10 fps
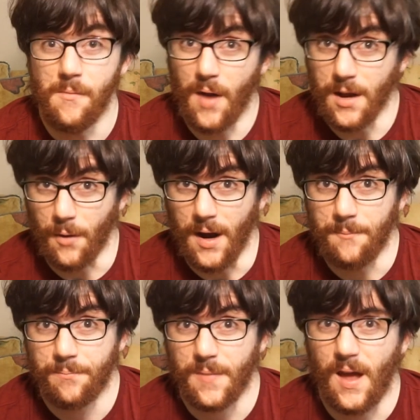
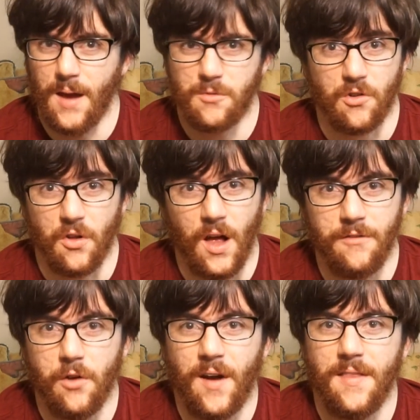Anyway, I'm sure a lot
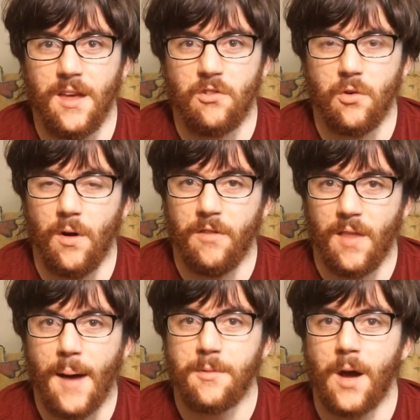of you have had the issue of a
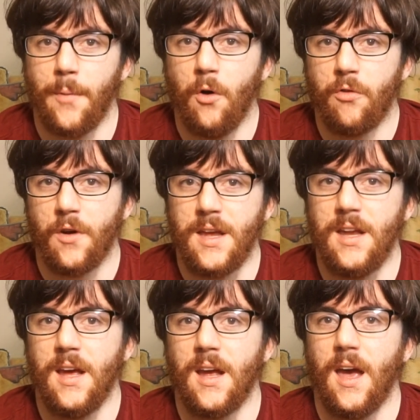laptop
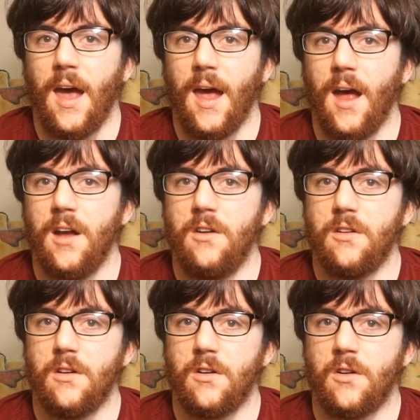overheating
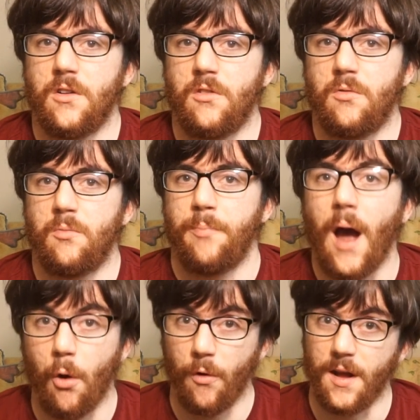and
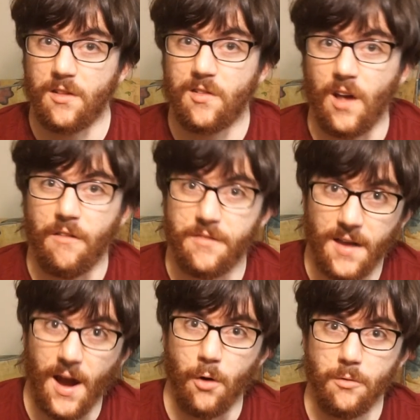powering itself
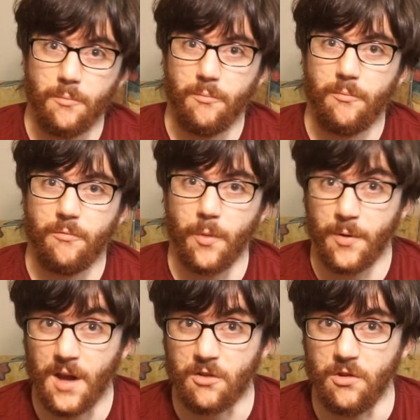down for
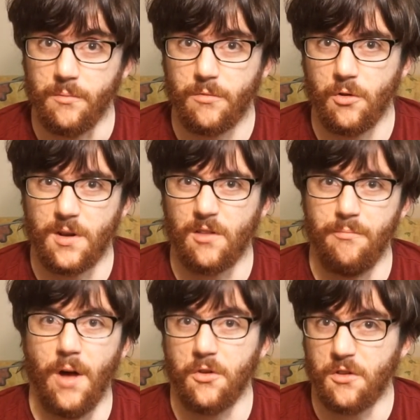protection so it
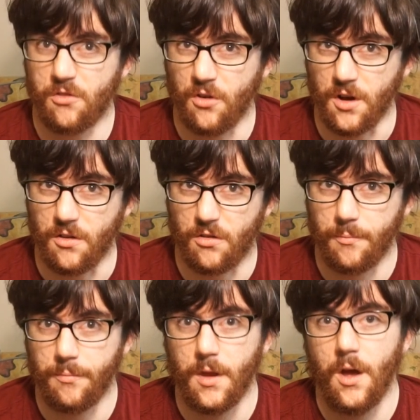doesn't melt its
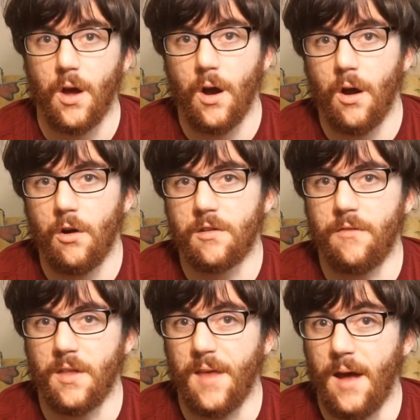circuits or
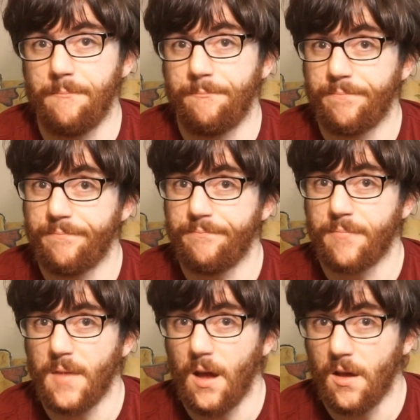stuff like that.
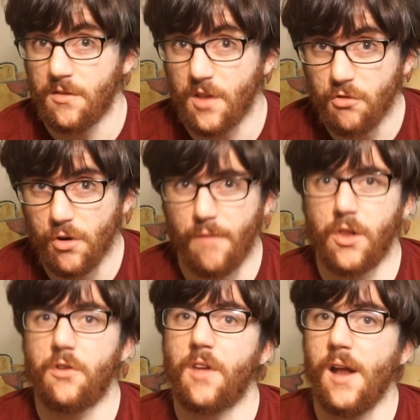Sensory
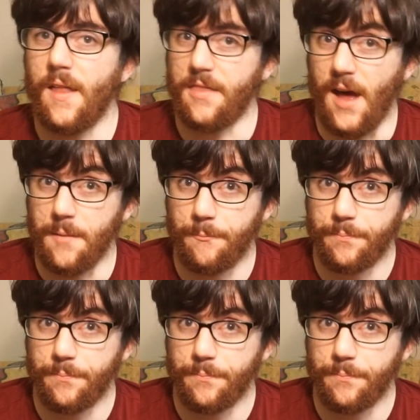overload is kind of like that.